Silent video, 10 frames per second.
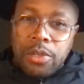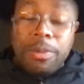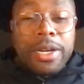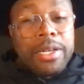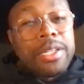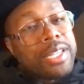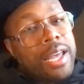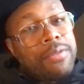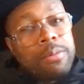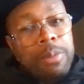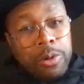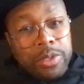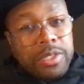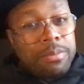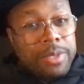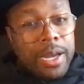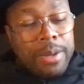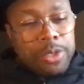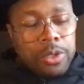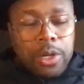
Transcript: But it is a heavy burden sometimes,